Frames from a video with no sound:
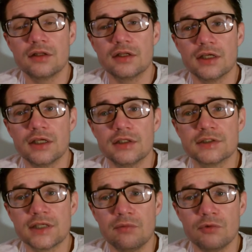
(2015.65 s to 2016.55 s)
the
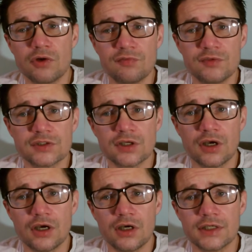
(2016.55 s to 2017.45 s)
same graphics
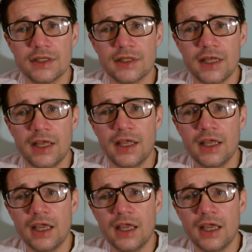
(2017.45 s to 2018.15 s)
card in there,